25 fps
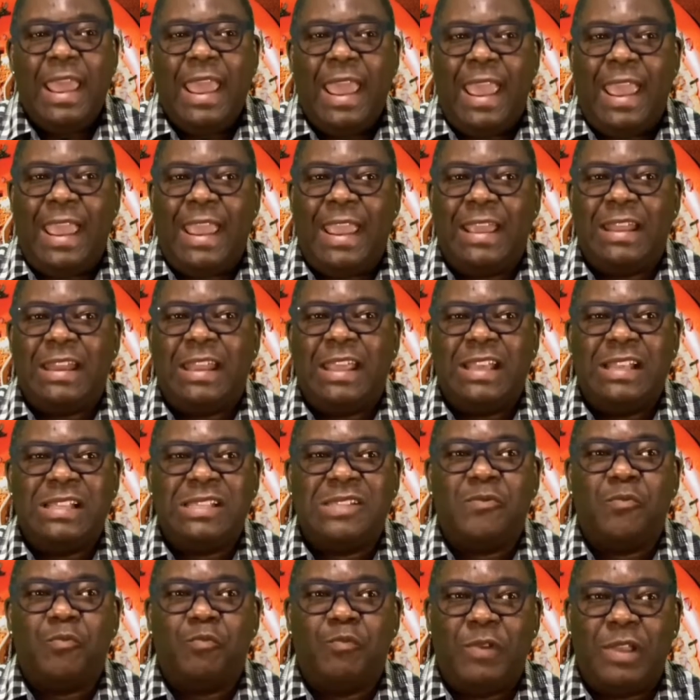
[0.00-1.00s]
And
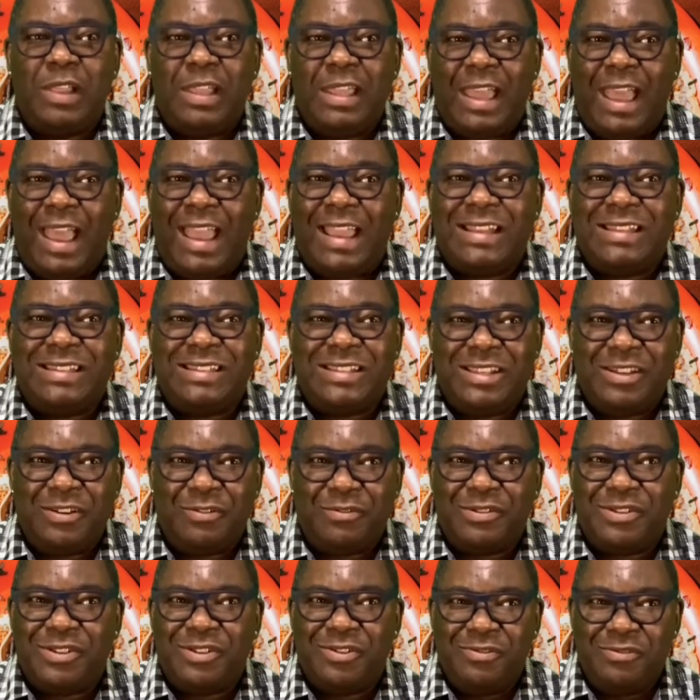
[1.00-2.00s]
it's really
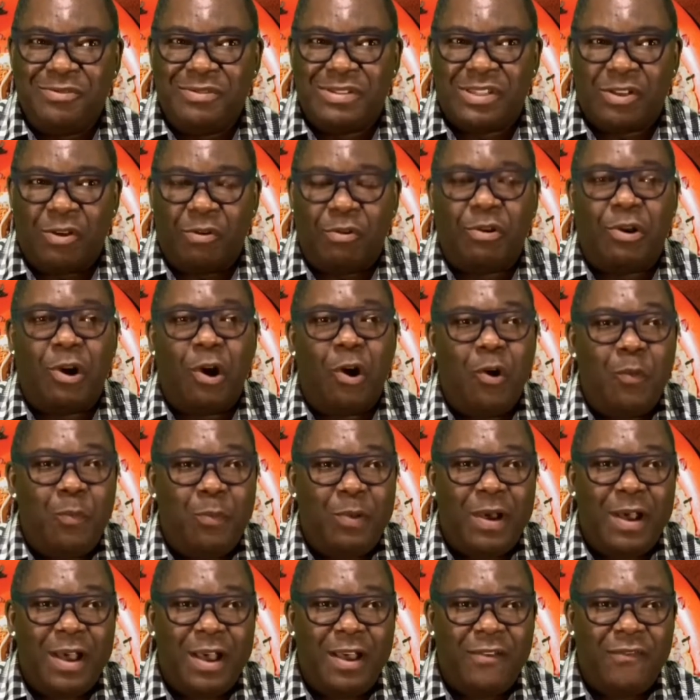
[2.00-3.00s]
ideal too. So
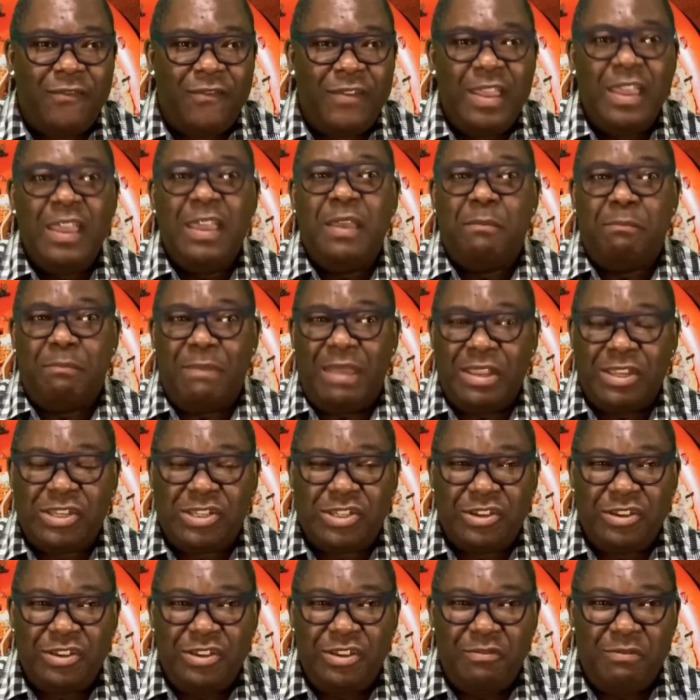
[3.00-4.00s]
GoPuff, Make
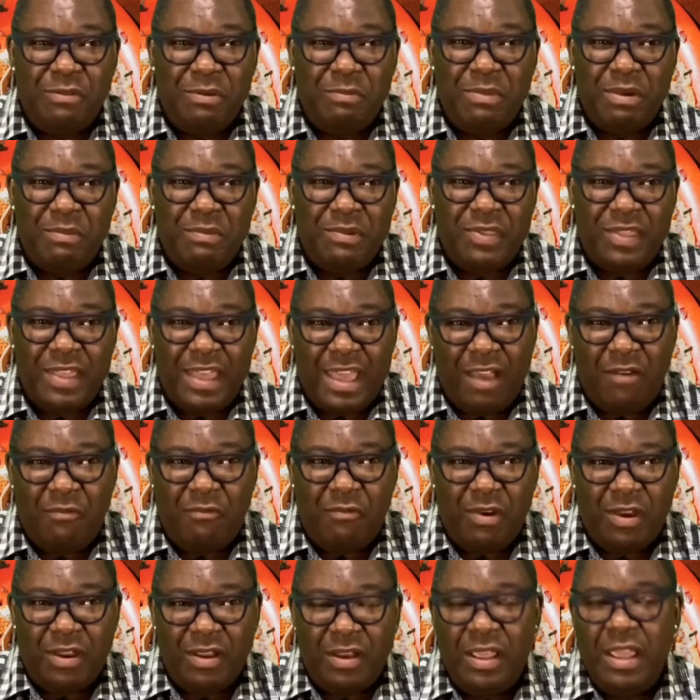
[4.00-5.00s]
sure you remember that
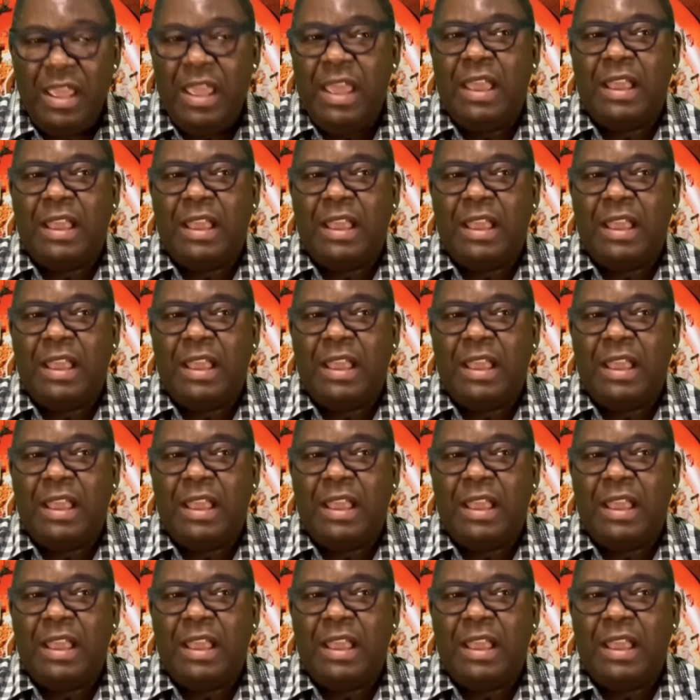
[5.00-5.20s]
one.